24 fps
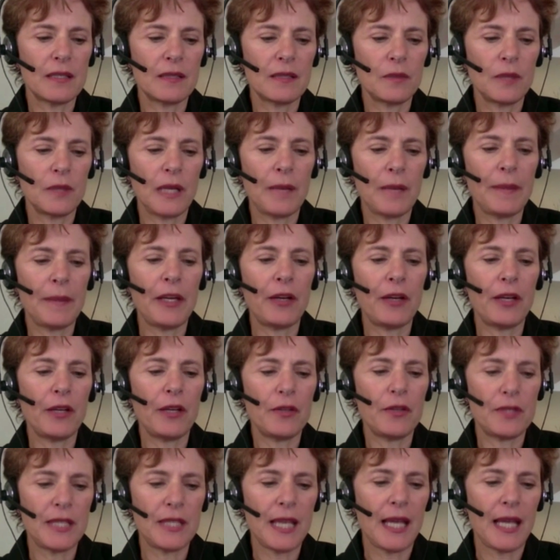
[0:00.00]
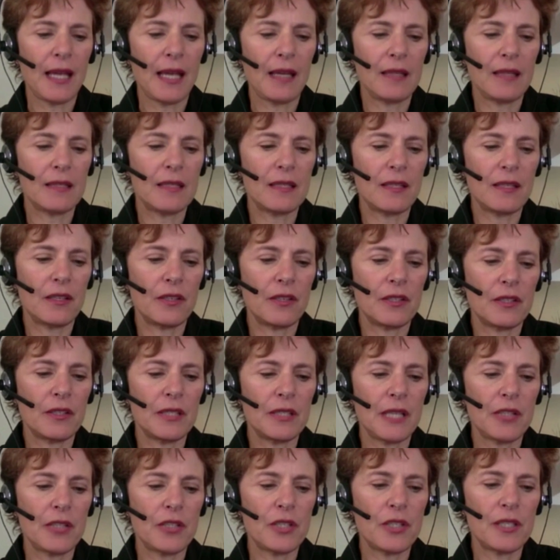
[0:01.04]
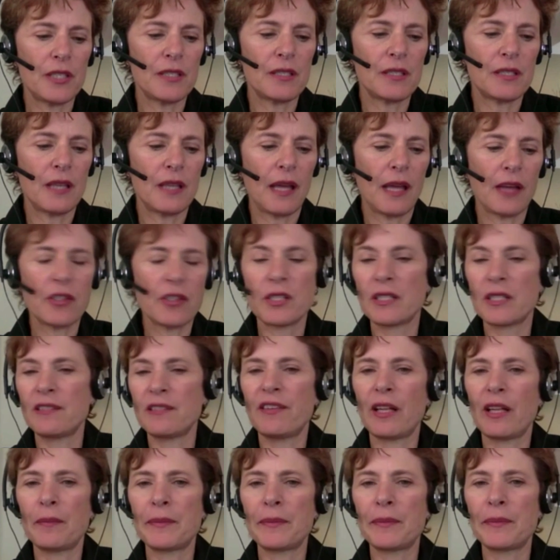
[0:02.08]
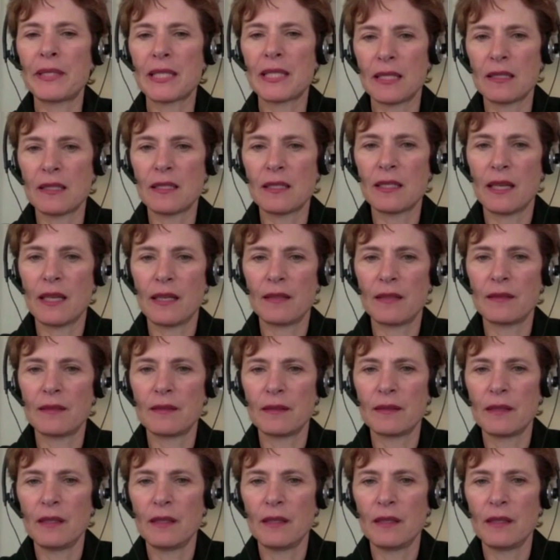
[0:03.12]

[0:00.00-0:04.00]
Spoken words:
And what I'm hearing you say is that your intention is to actually develop a skill set.